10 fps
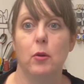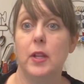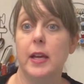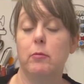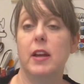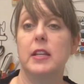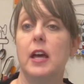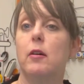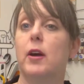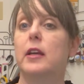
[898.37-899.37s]
like right
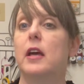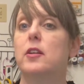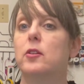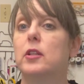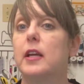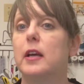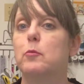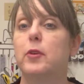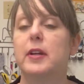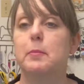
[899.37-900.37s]
now I kind of look like I'm
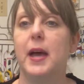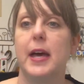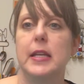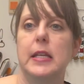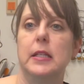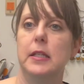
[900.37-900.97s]
wearing padding.